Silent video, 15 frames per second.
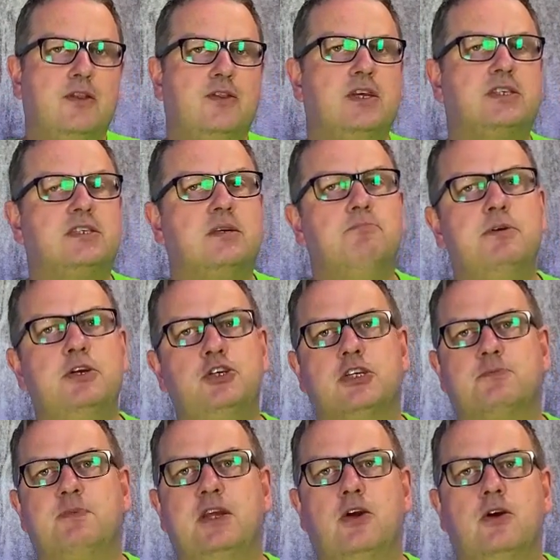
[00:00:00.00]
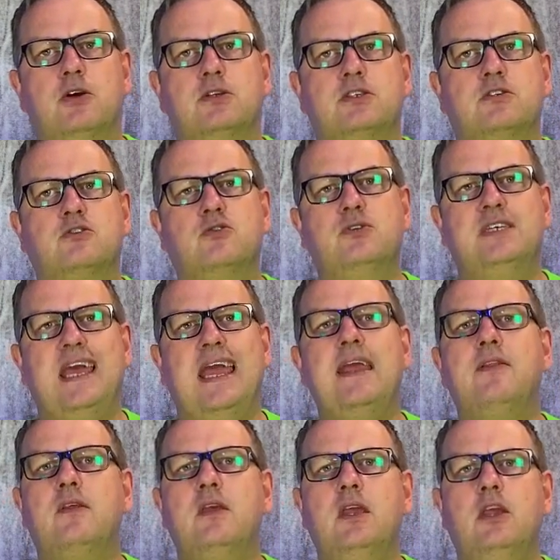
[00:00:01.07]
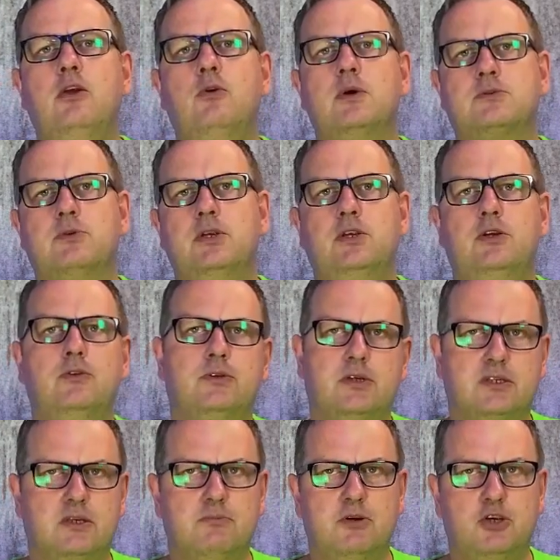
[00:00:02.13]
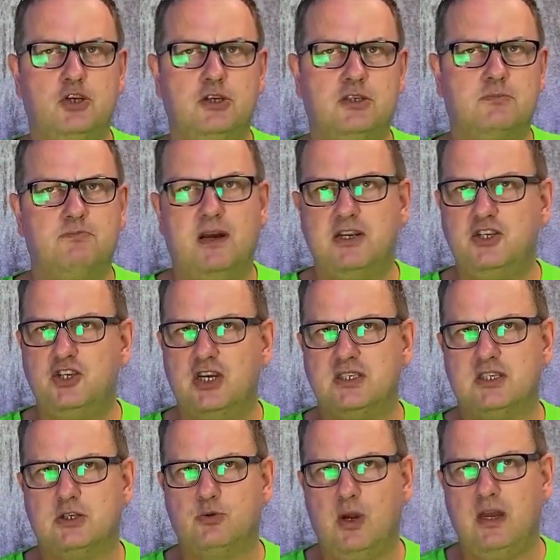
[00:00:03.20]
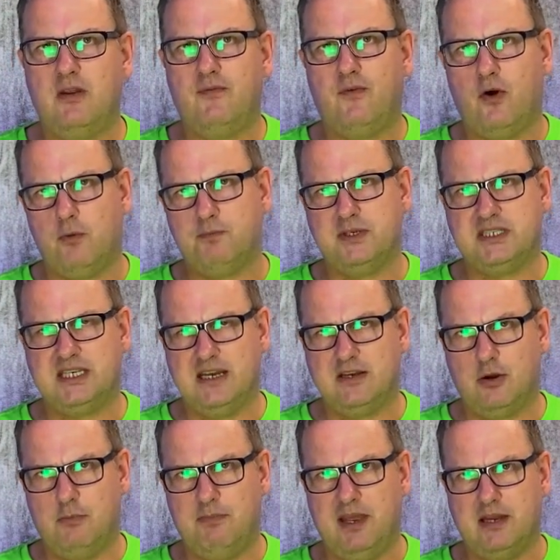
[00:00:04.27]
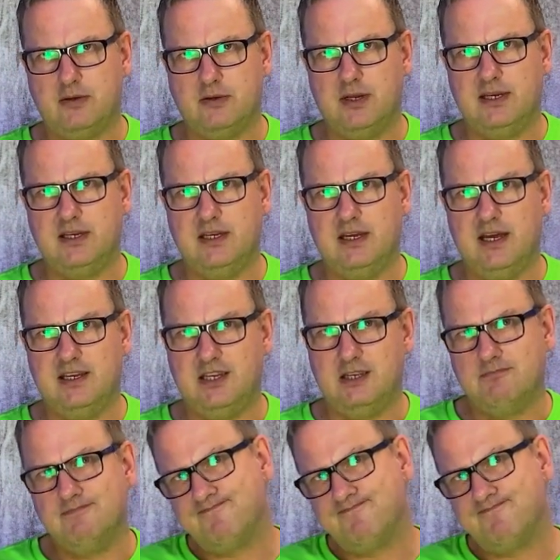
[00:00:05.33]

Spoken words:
This is ambitious because to date the EU has reduced its emissions by just 24% compared to 1990.